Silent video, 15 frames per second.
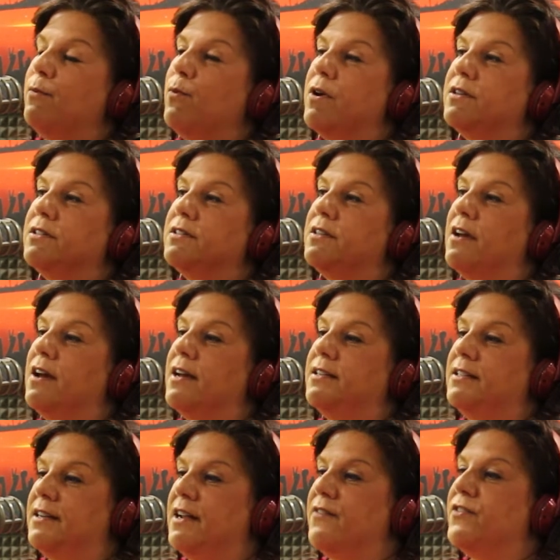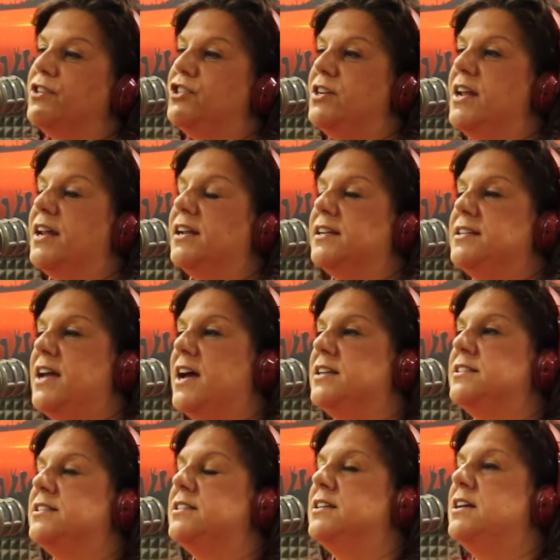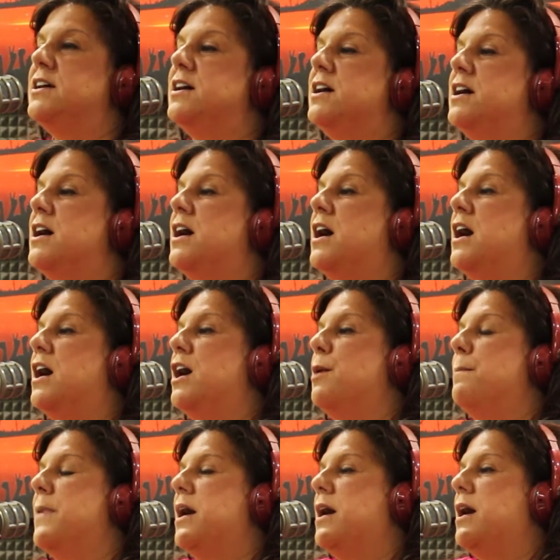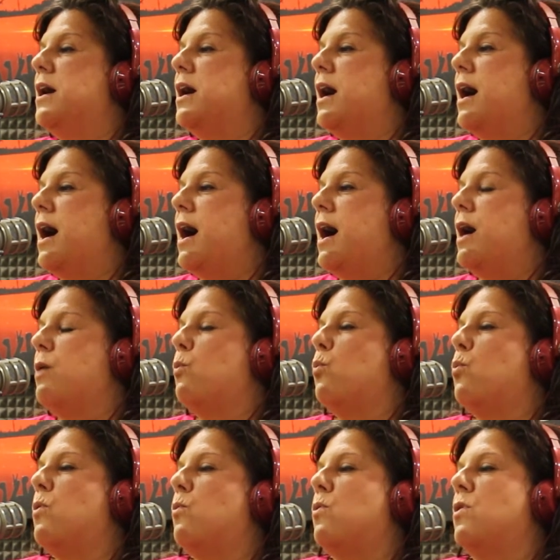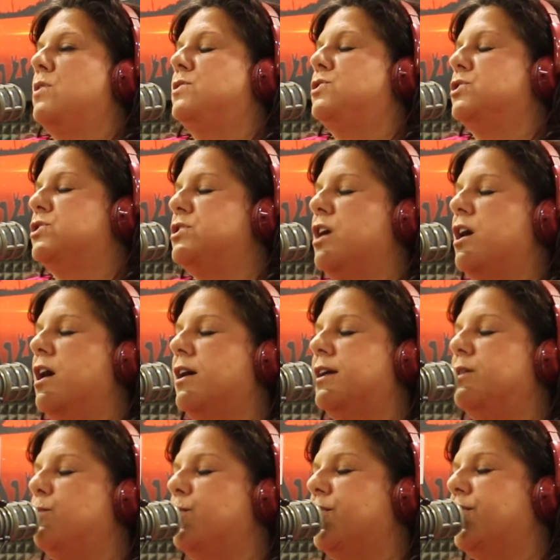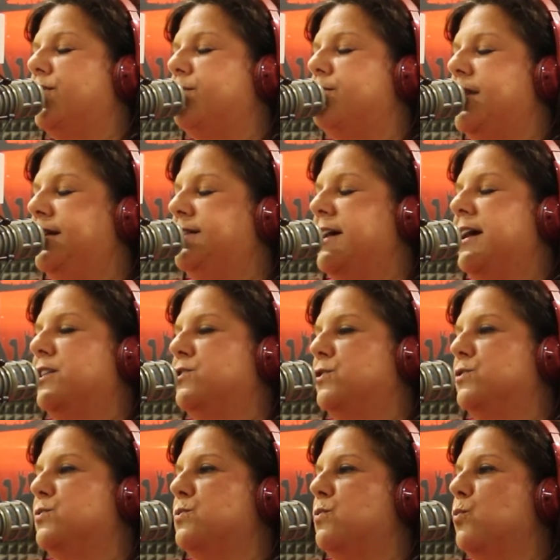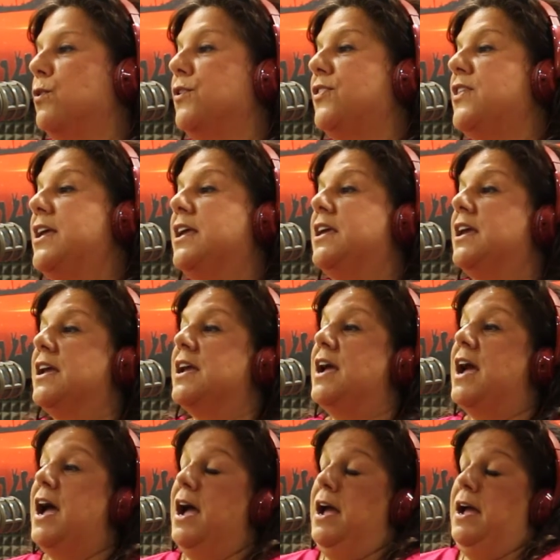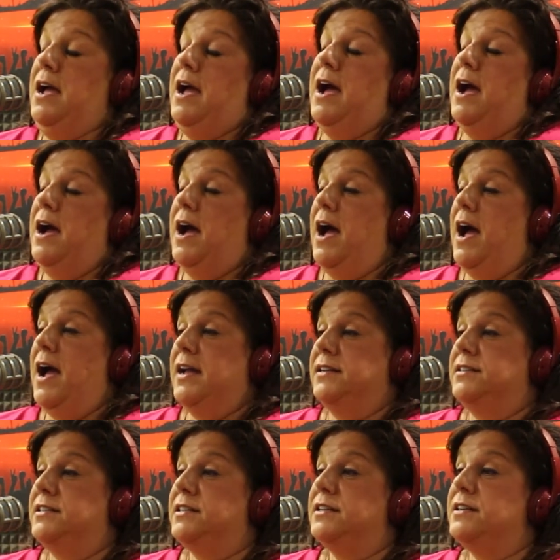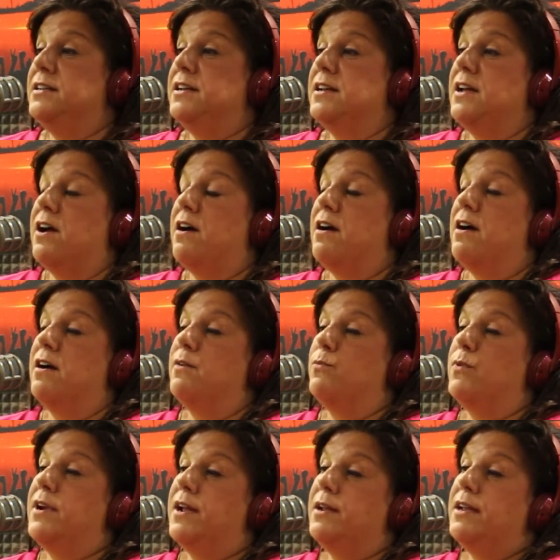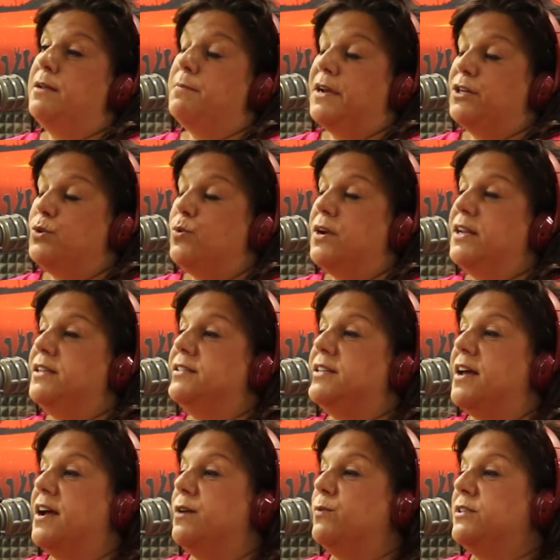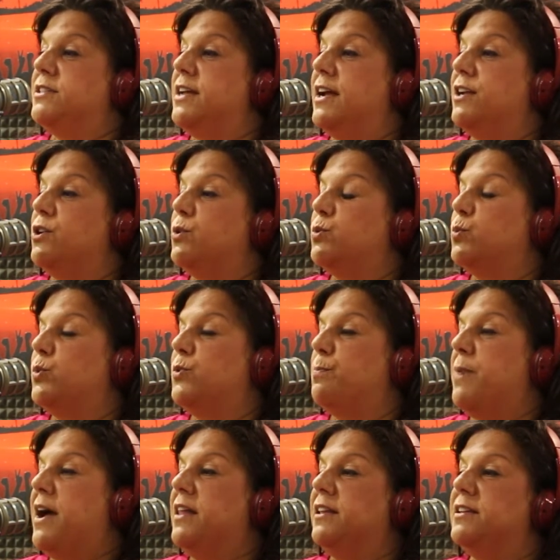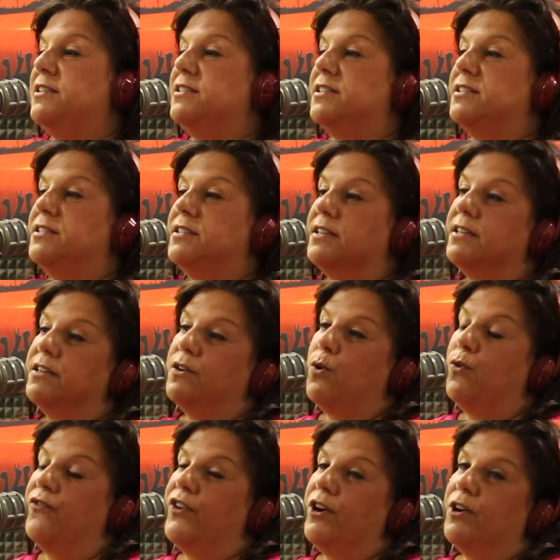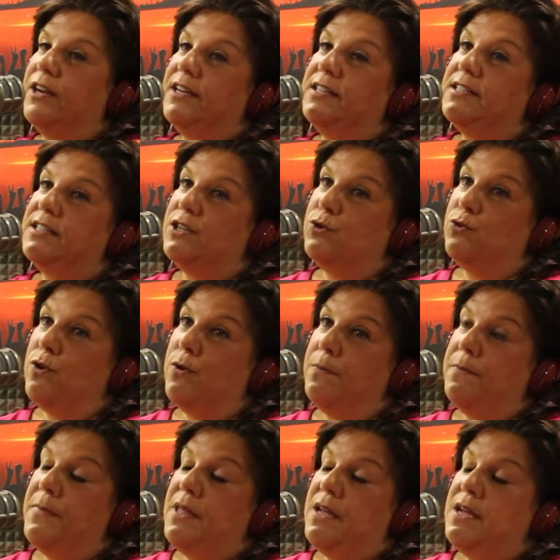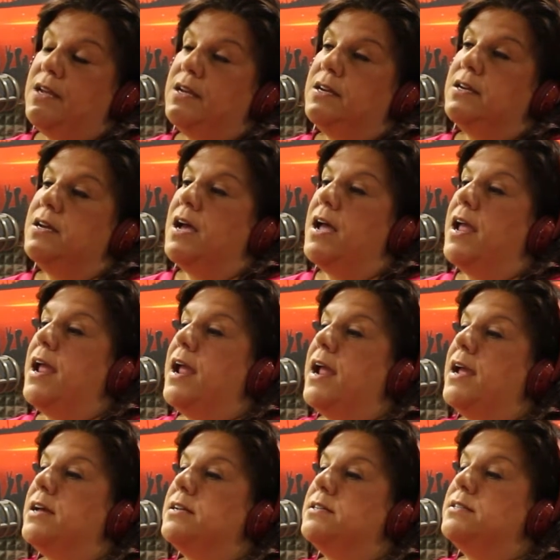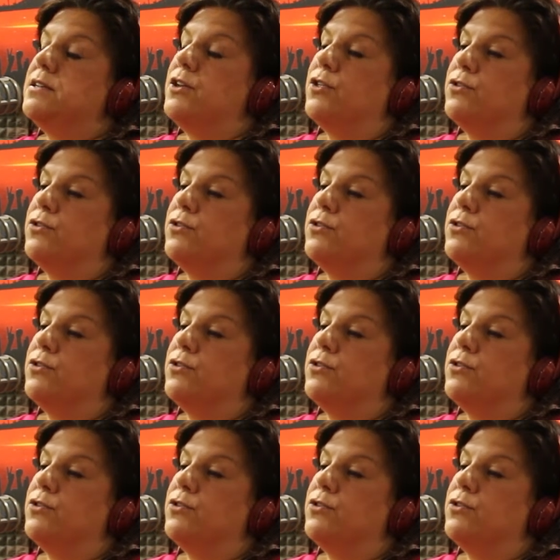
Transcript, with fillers: was uh, did have the genetic test. Mm-hmm. Um, just talking with my doctors, we're thinking I did uh, when I in my 20s I was diagnosed with polycystic ovarian syndrome mm-hmm. and